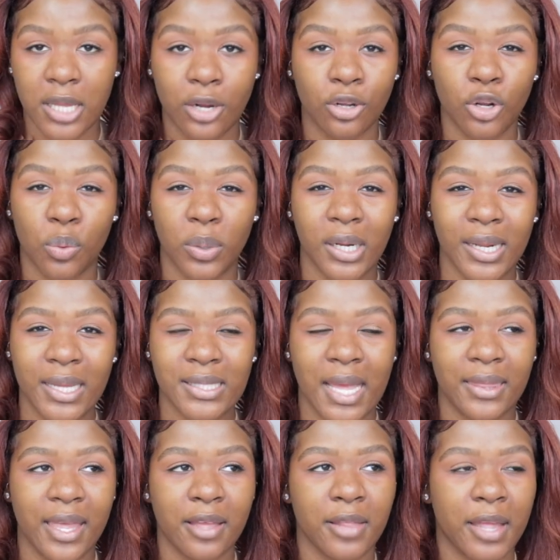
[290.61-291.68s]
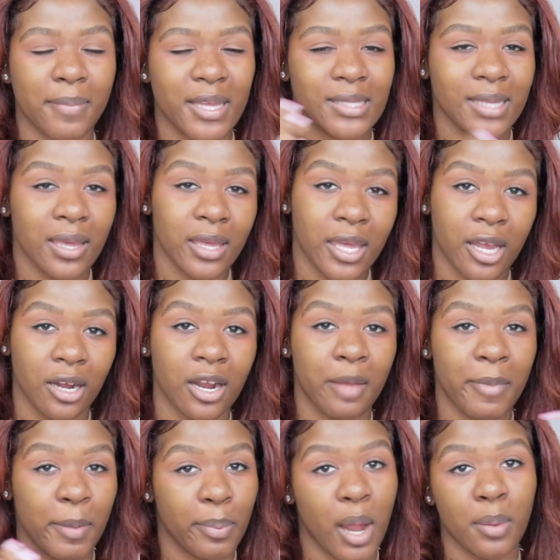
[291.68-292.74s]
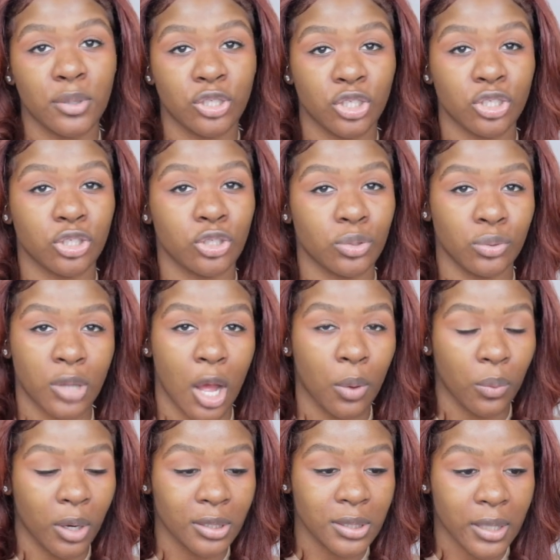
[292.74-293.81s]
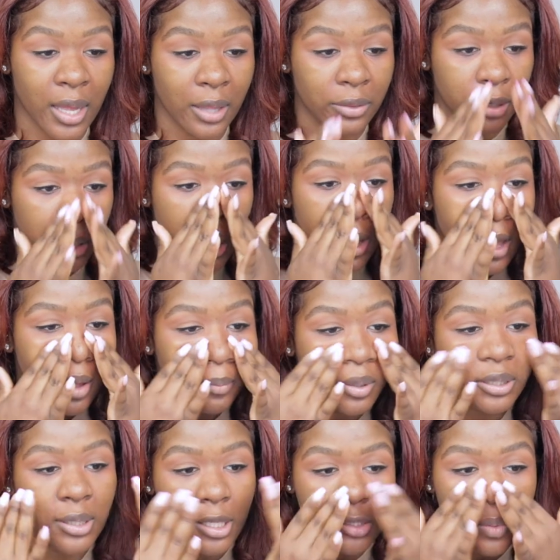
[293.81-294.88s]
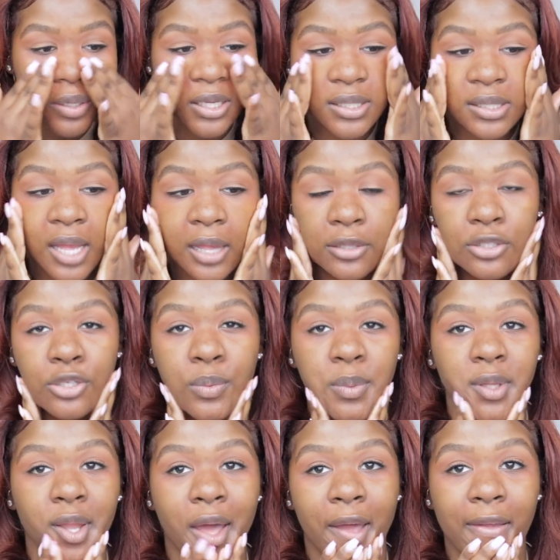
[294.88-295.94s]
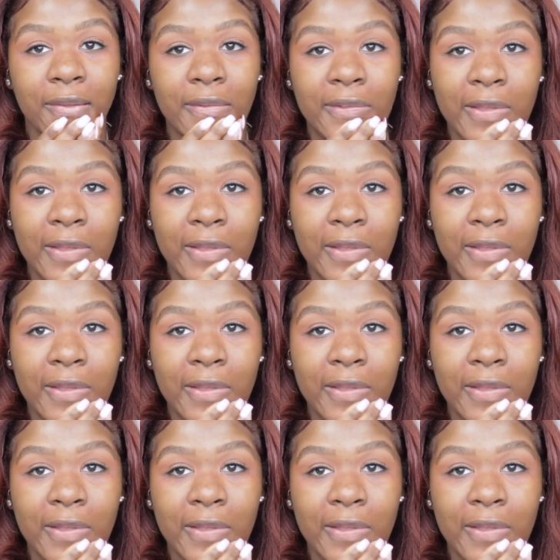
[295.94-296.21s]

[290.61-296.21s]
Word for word: I don't know what it is. I think like my skincare and my primers just do not work together, but this one is not doing that.